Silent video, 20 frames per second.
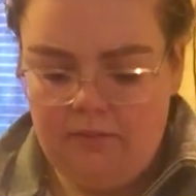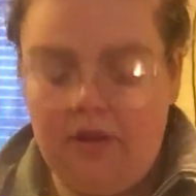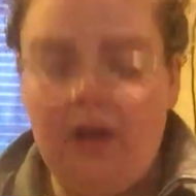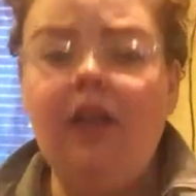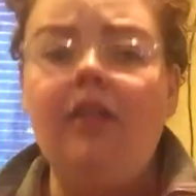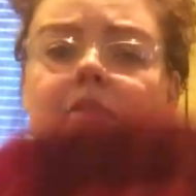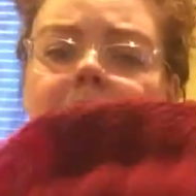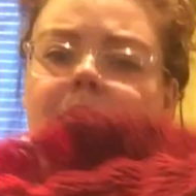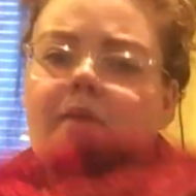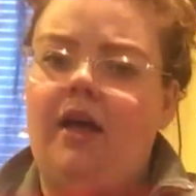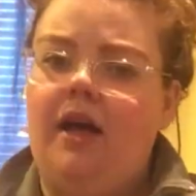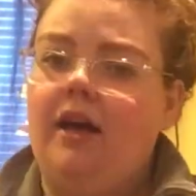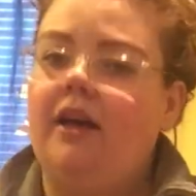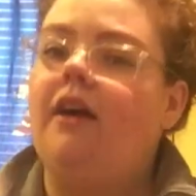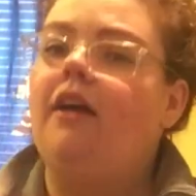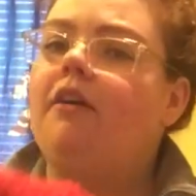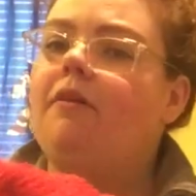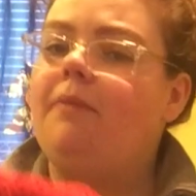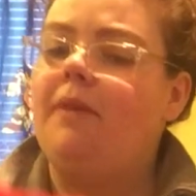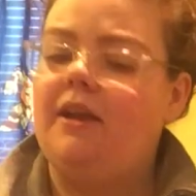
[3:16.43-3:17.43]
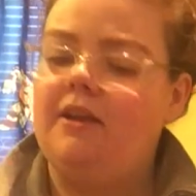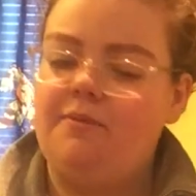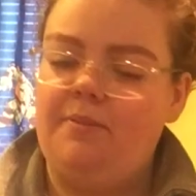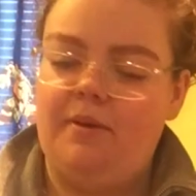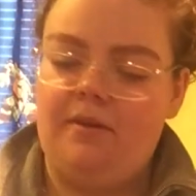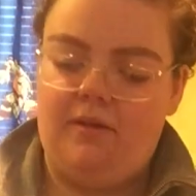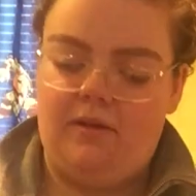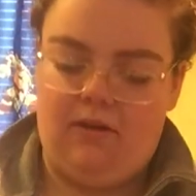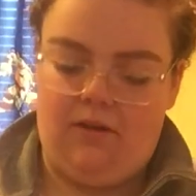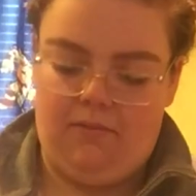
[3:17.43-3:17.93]
color block's
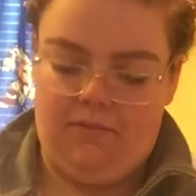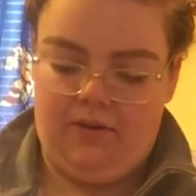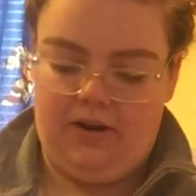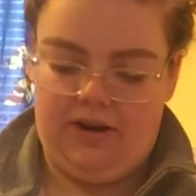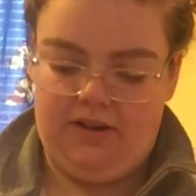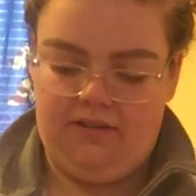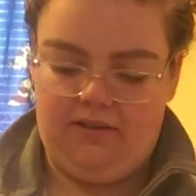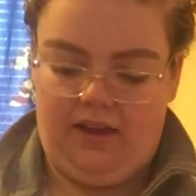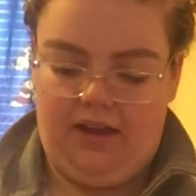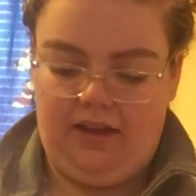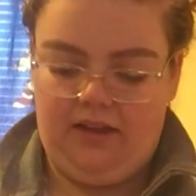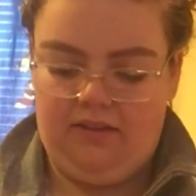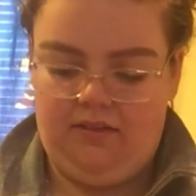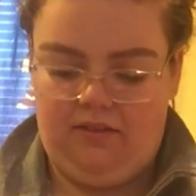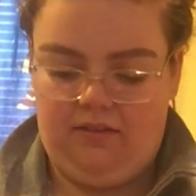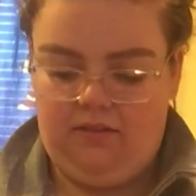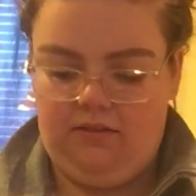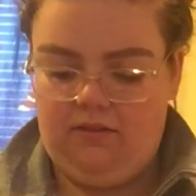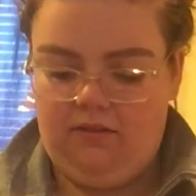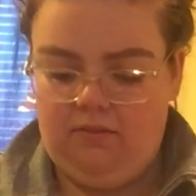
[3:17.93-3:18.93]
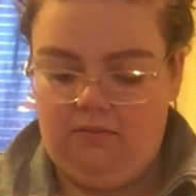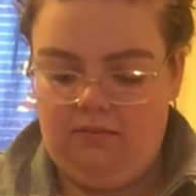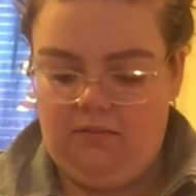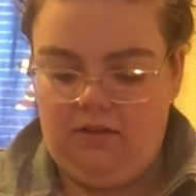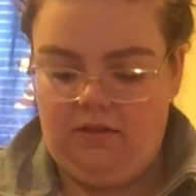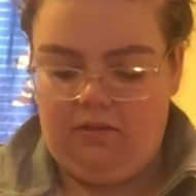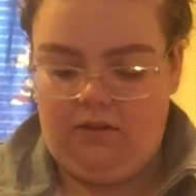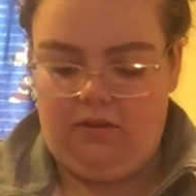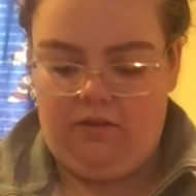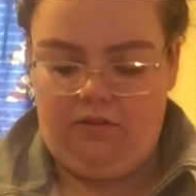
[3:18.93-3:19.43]
better than ombre, to say, because
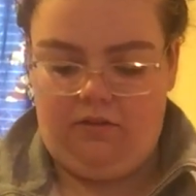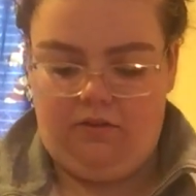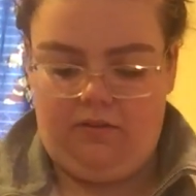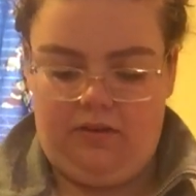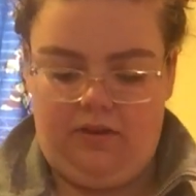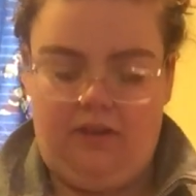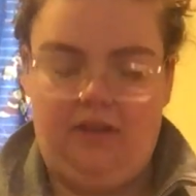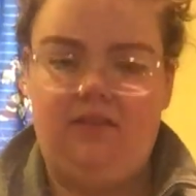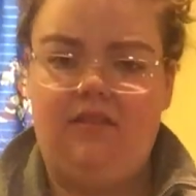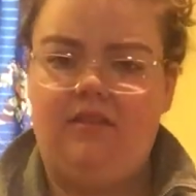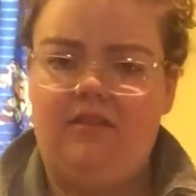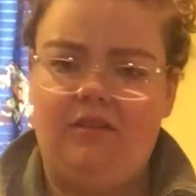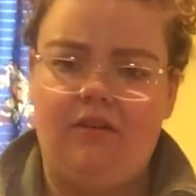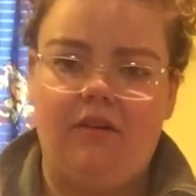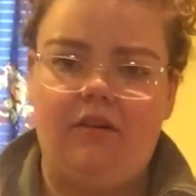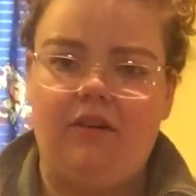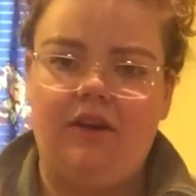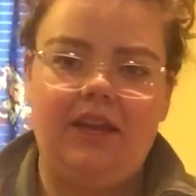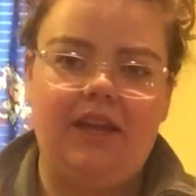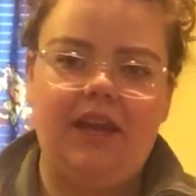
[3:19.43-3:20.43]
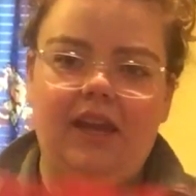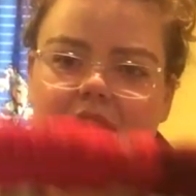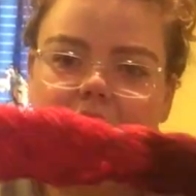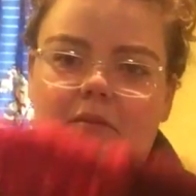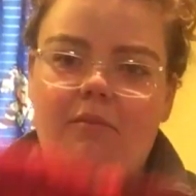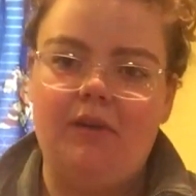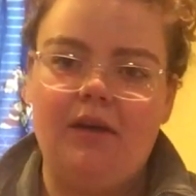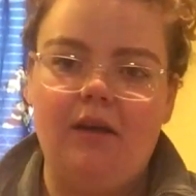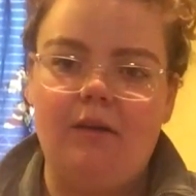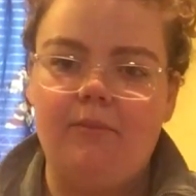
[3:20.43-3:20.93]
because it's yarn, it can't
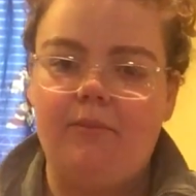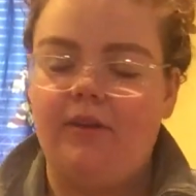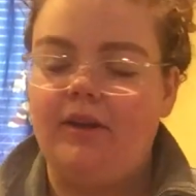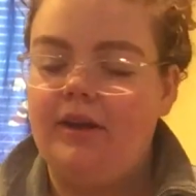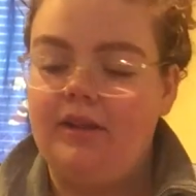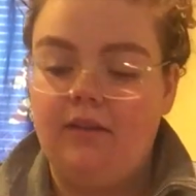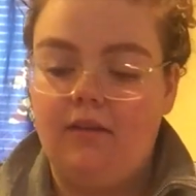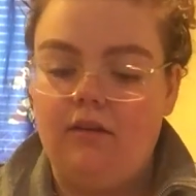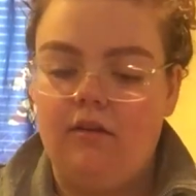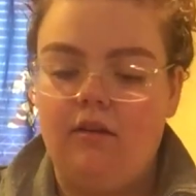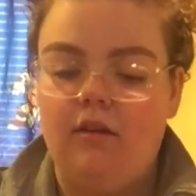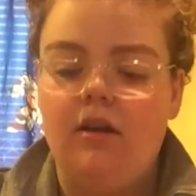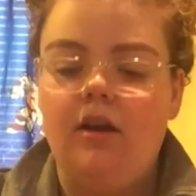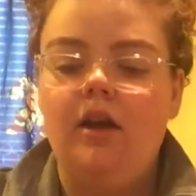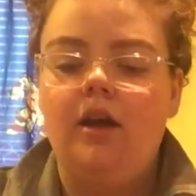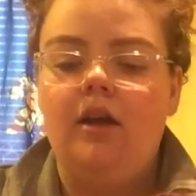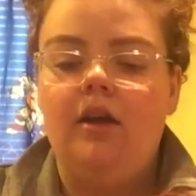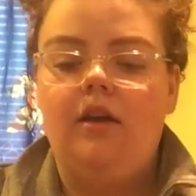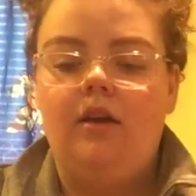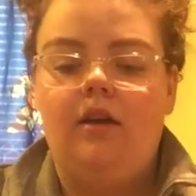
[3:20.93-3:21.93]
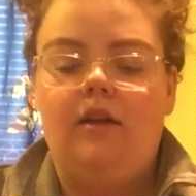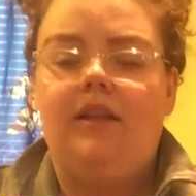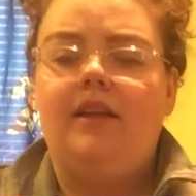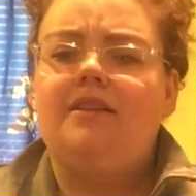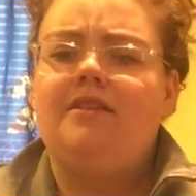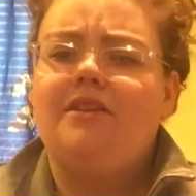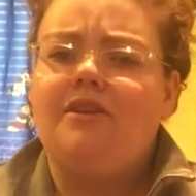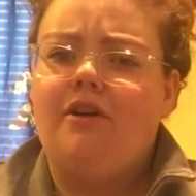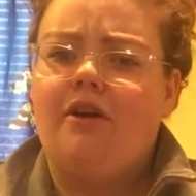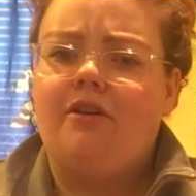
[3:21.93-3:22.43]
be ombre there
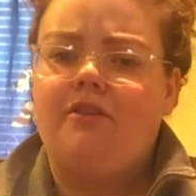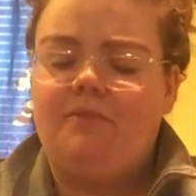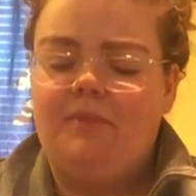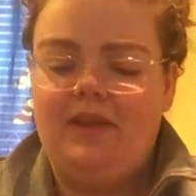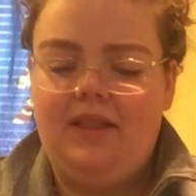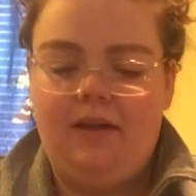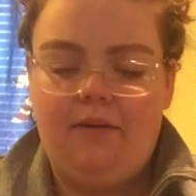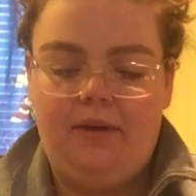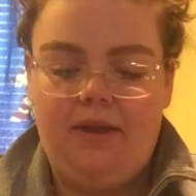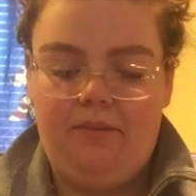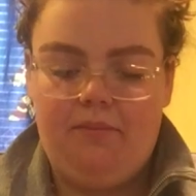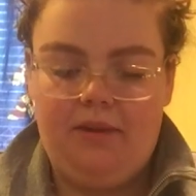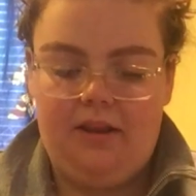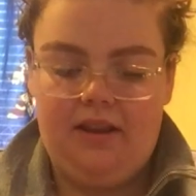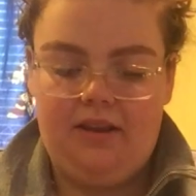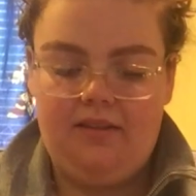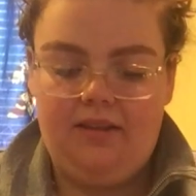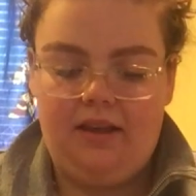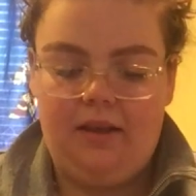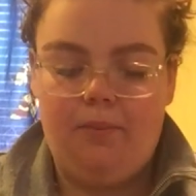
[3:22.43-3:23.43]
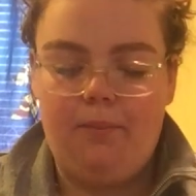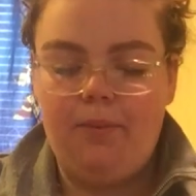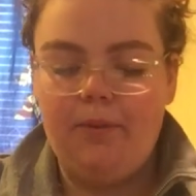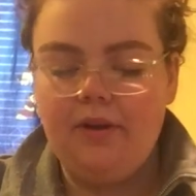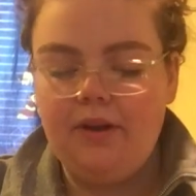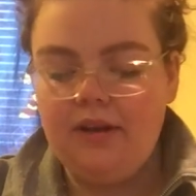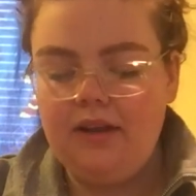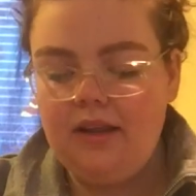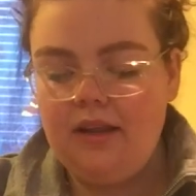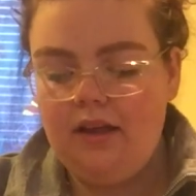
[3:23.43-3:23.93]
unless the yarn's made that way. But it's like a
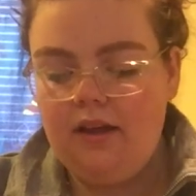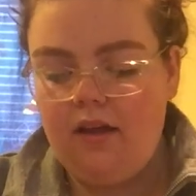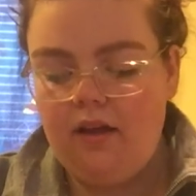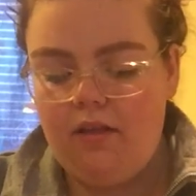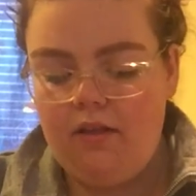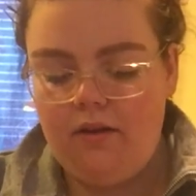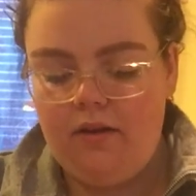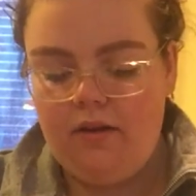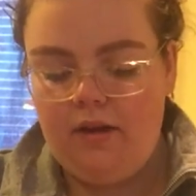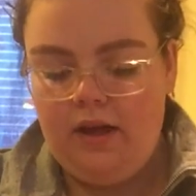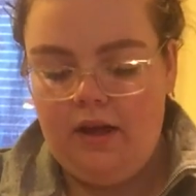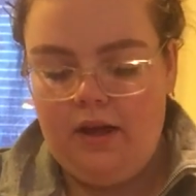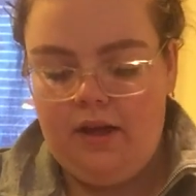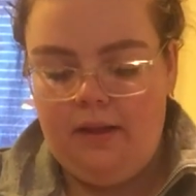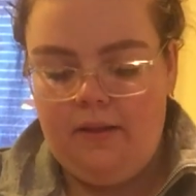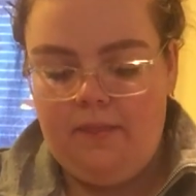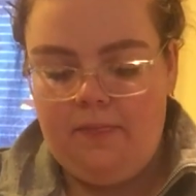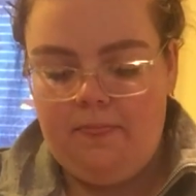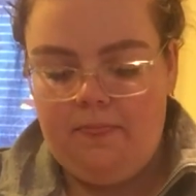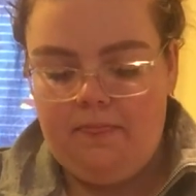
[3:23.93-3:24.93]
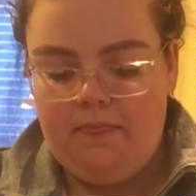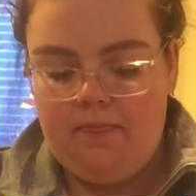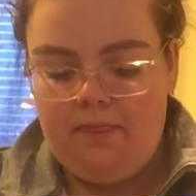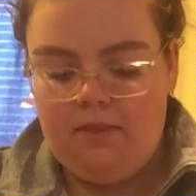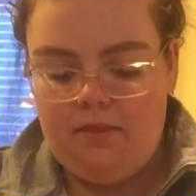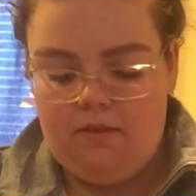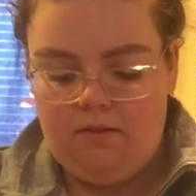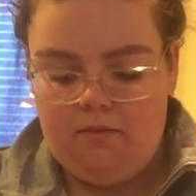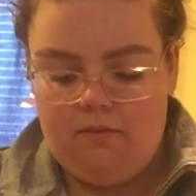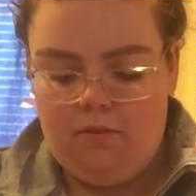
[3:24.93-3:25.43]
burgundy color,
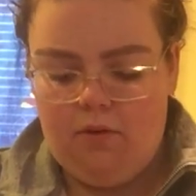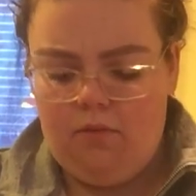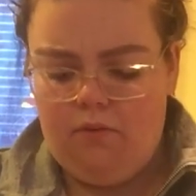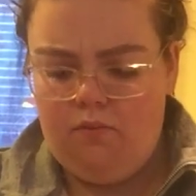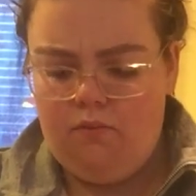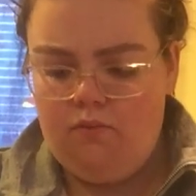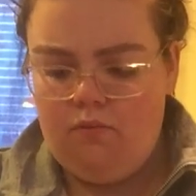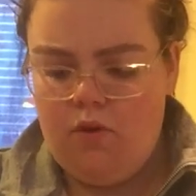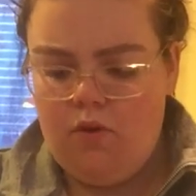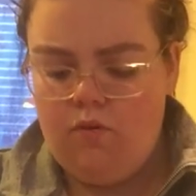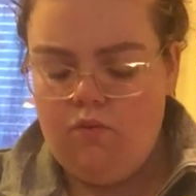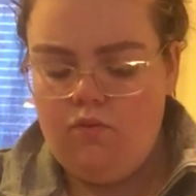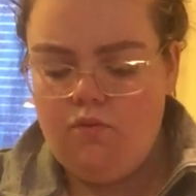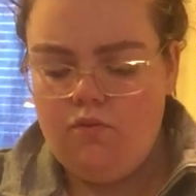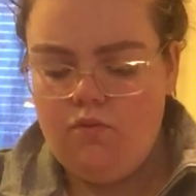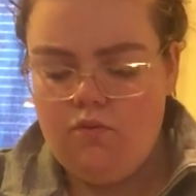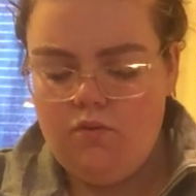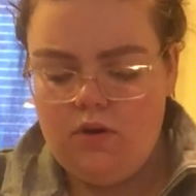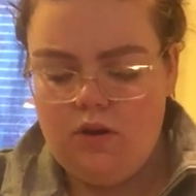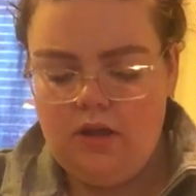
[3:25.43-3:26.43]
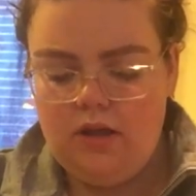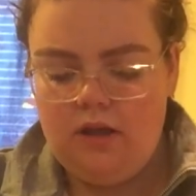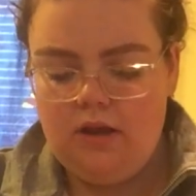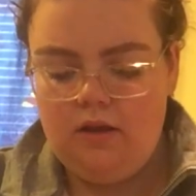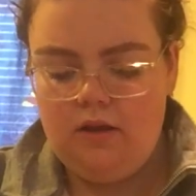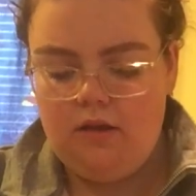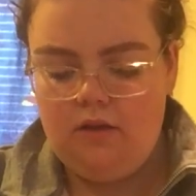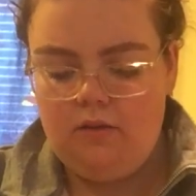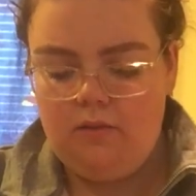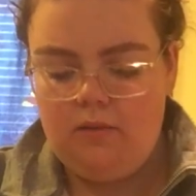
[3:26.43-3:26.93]
maroon,
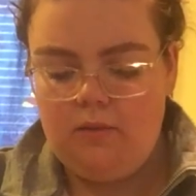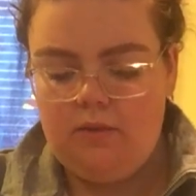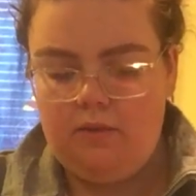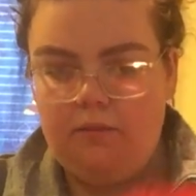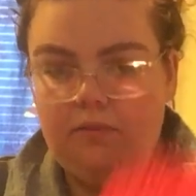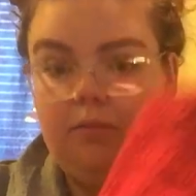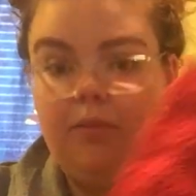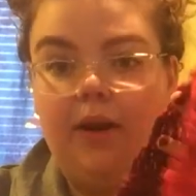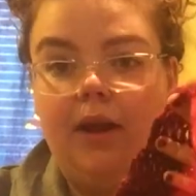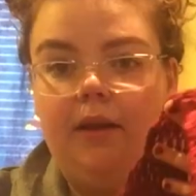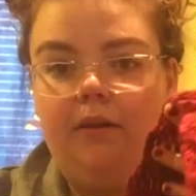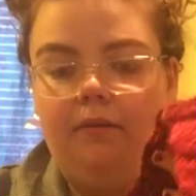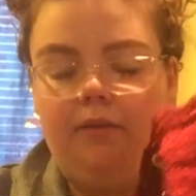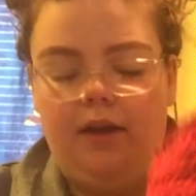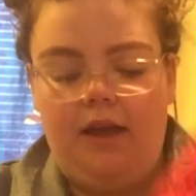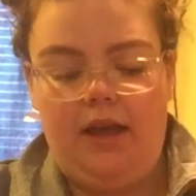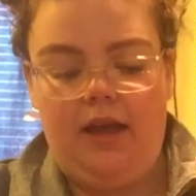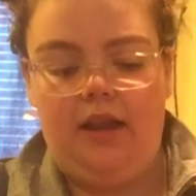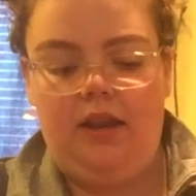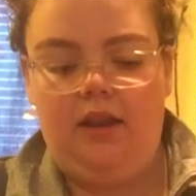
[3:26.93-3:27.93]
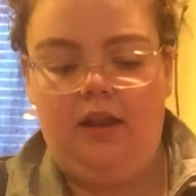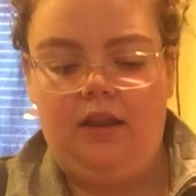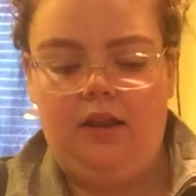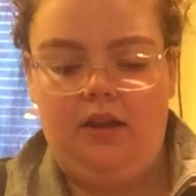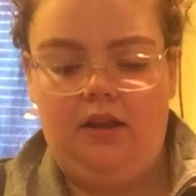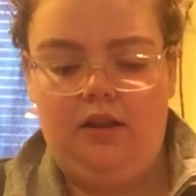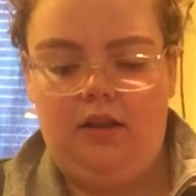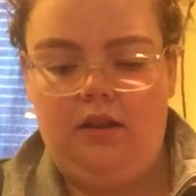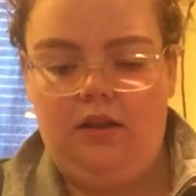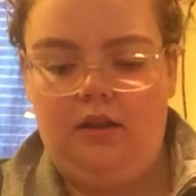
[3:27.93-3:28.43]
bright red,
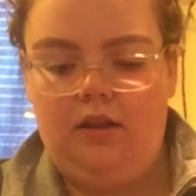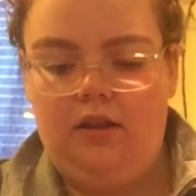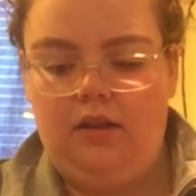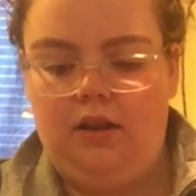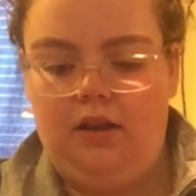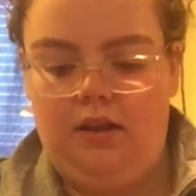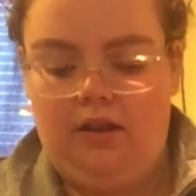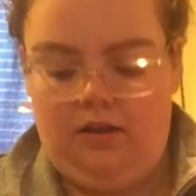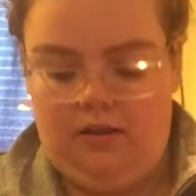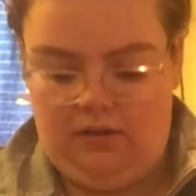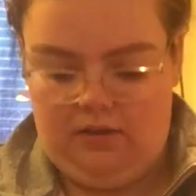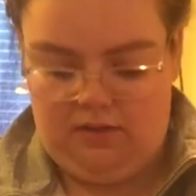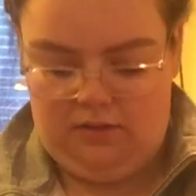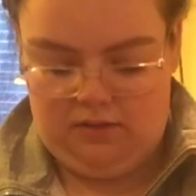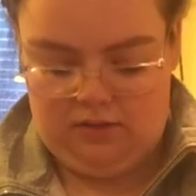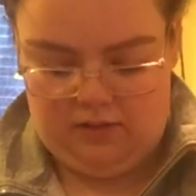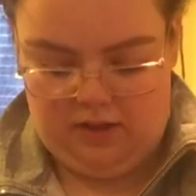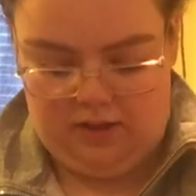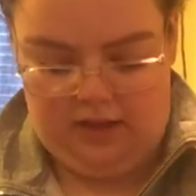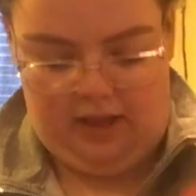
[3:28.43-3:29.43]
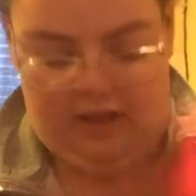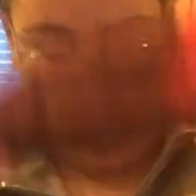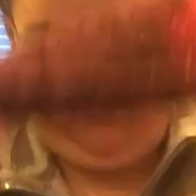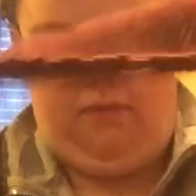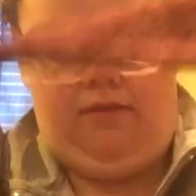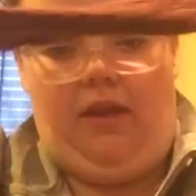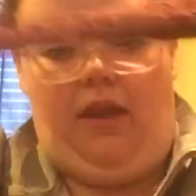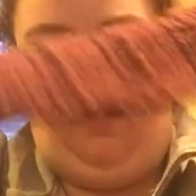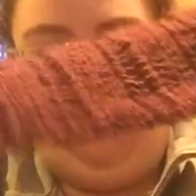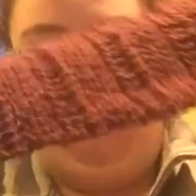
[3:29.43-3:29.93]
and
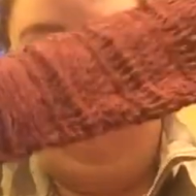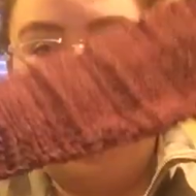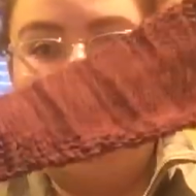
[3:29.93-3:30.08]
that's, yeah,